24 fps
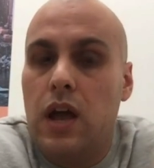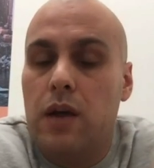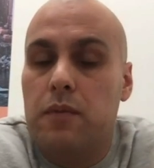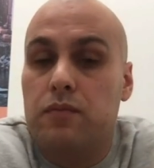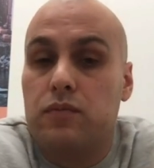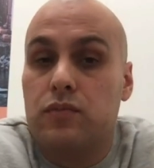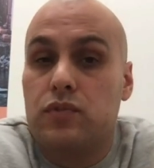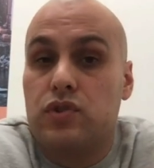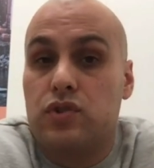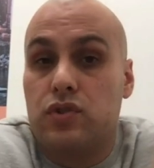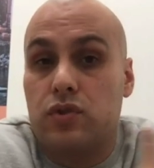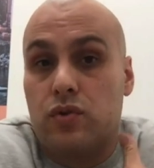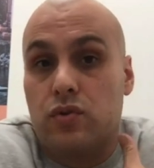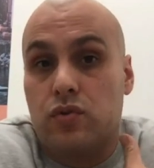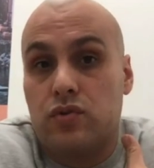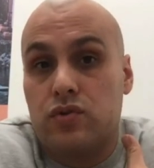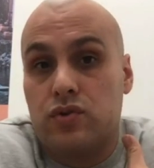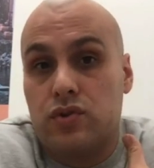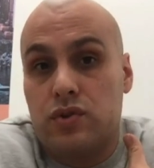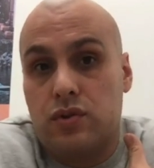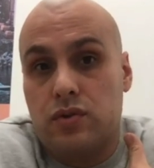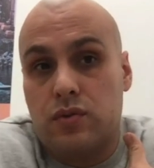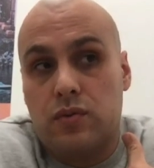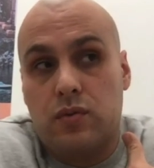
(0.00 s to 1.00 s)
So
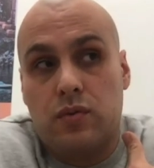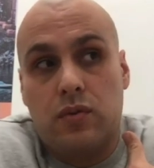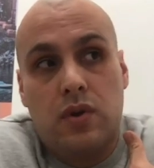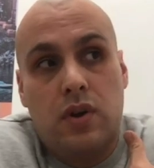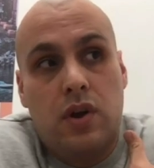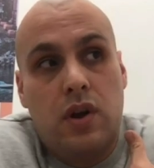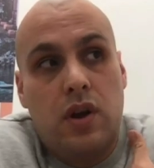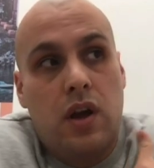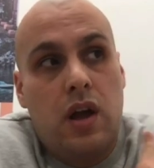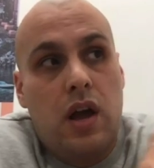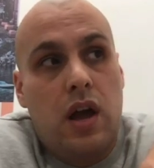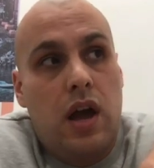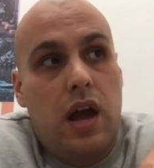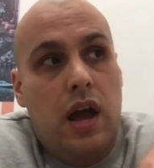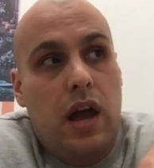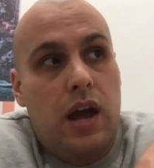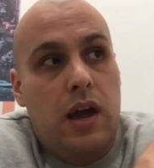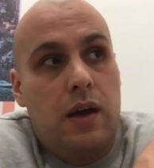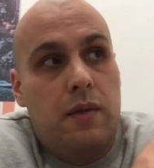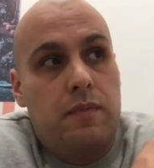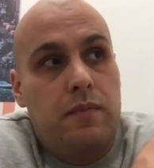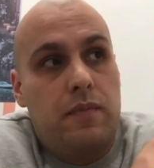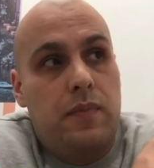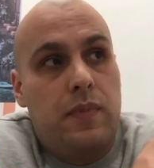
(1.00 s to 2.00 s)

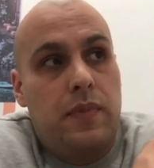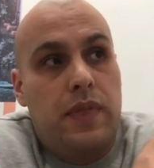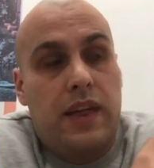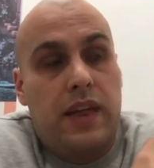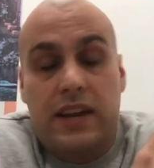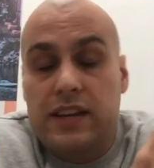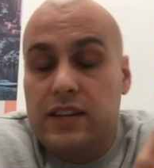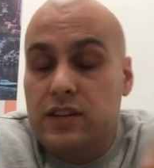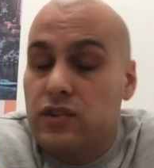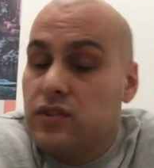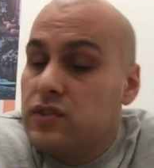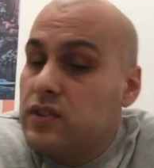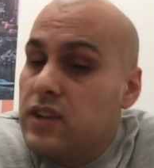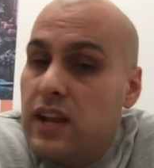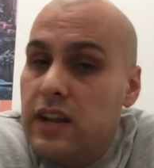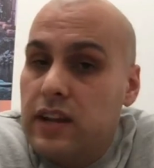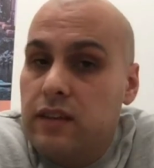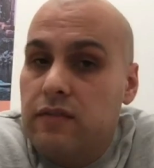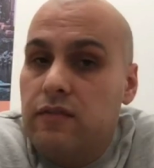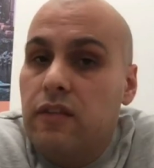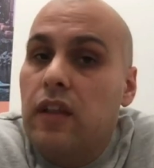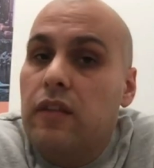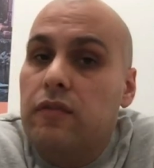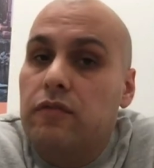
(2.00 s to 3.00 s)
that it doesn't end
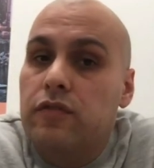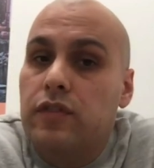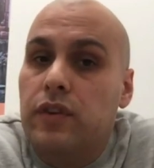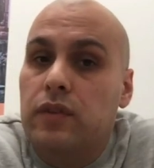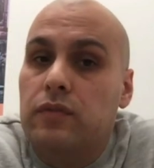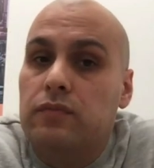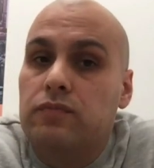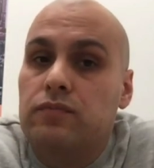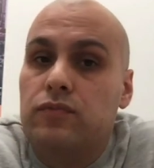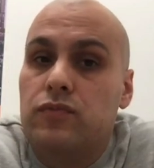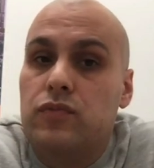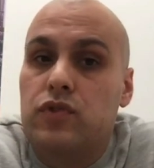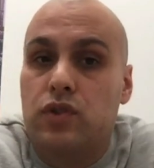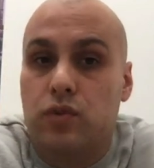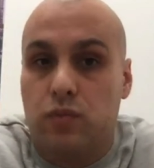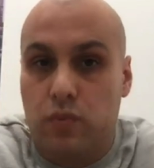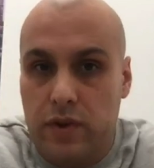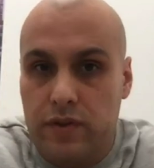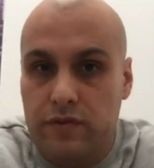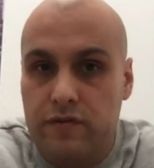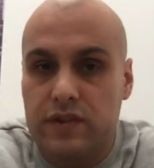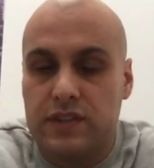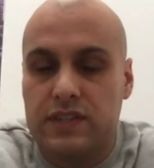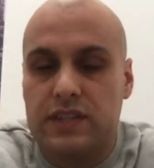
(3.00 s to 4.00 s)
in landfill. So
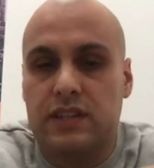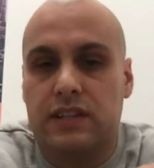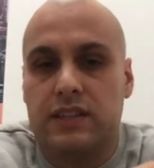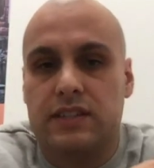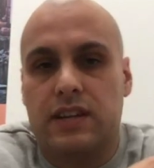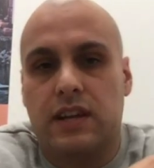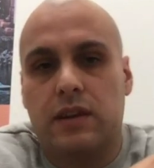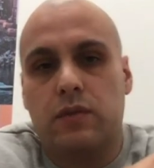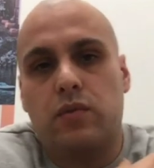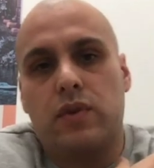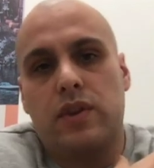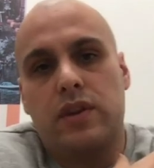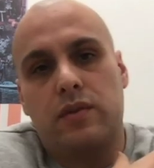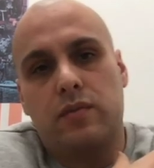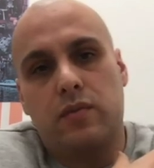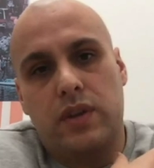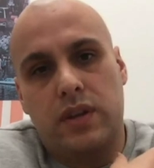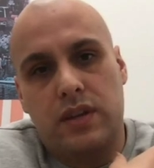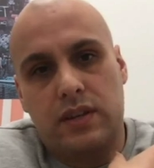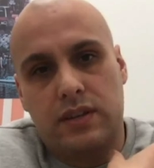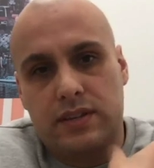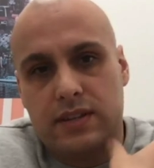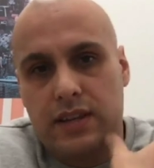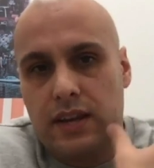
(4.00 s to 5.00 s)
we facilitate, we
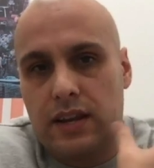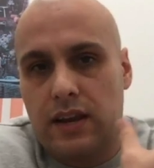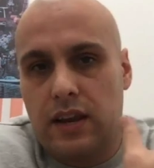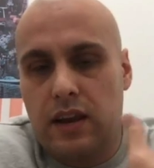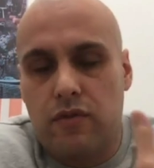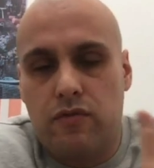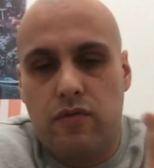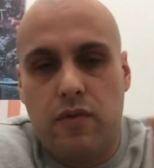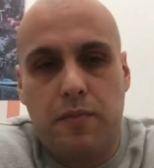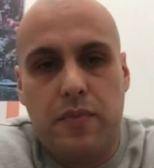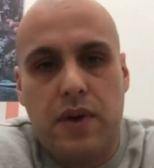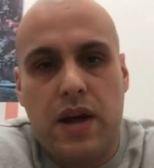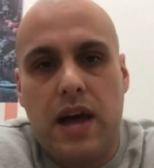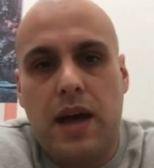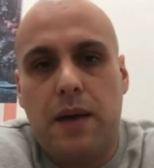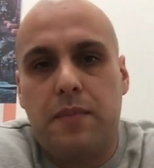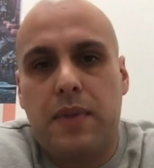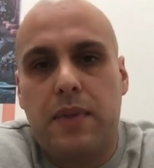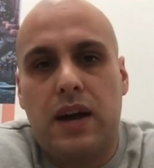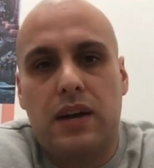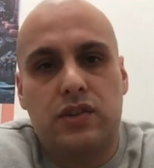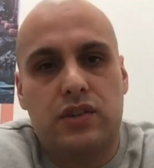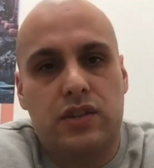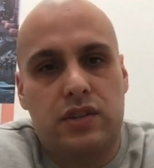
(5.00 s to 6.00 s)
can send out repair
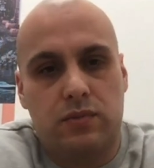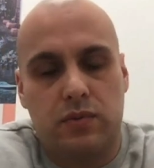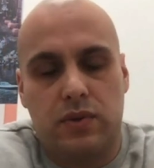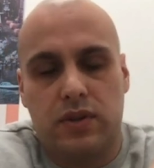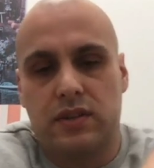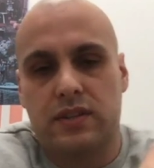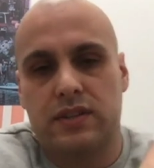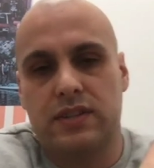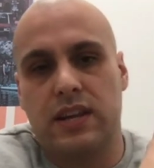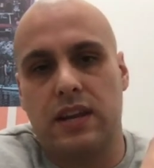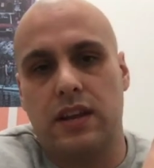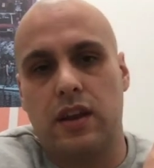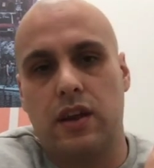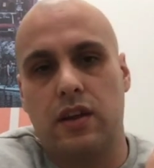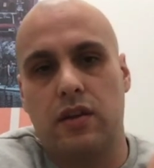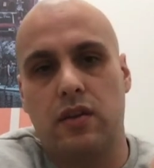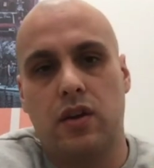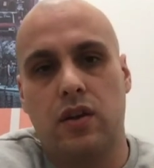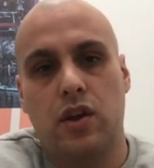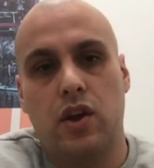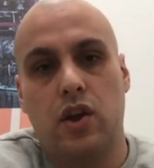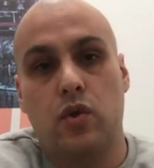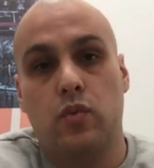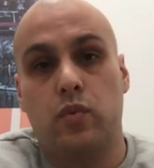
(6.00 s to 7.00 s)
patches, we
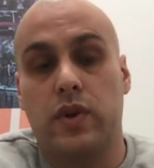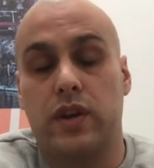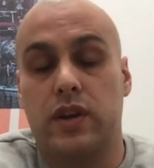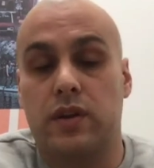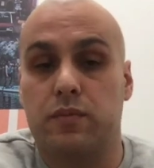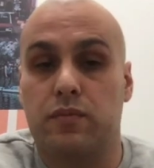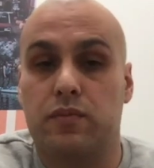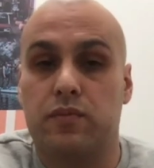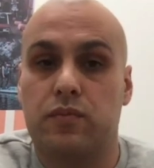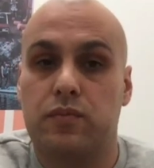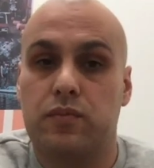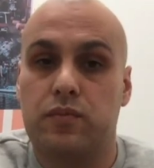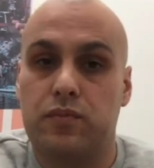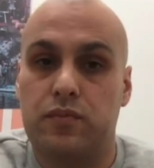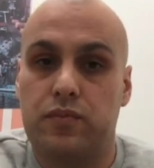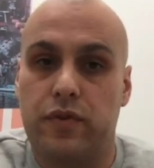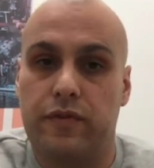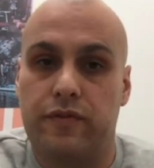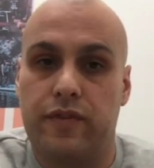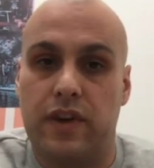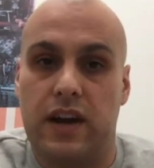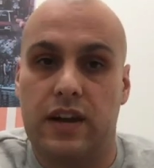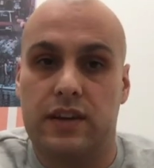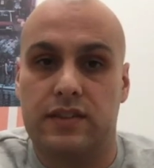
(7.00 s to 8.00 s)
can
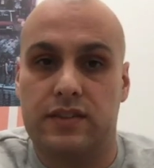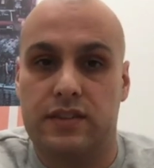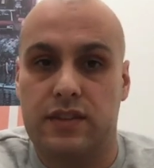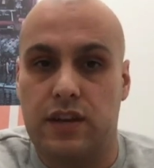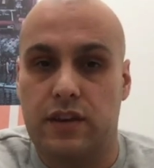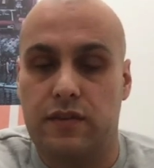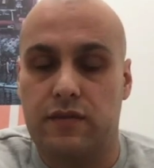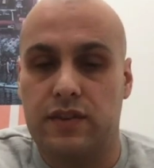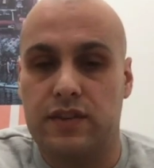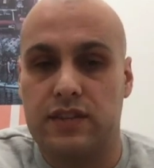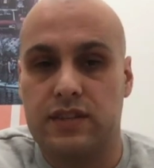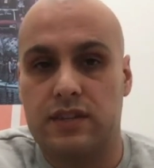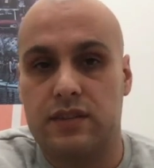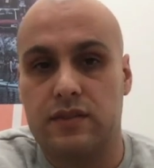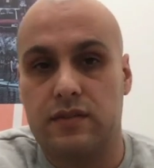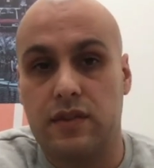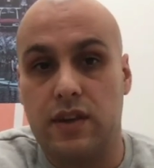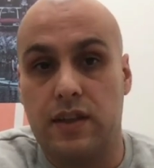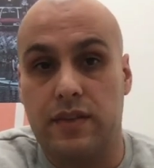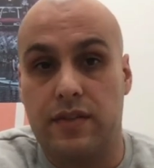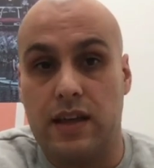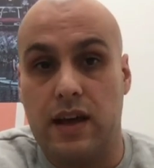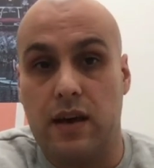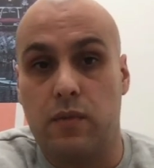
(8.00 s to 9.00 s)
provide service
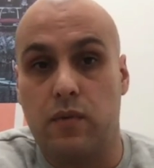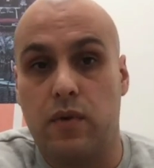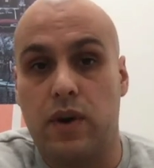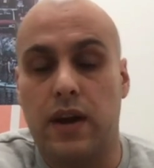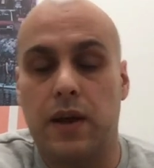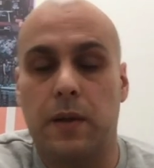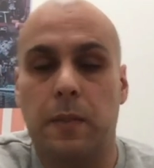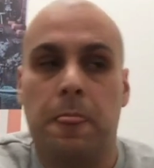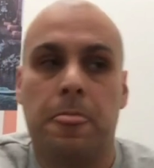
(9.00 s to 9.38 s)
in that way.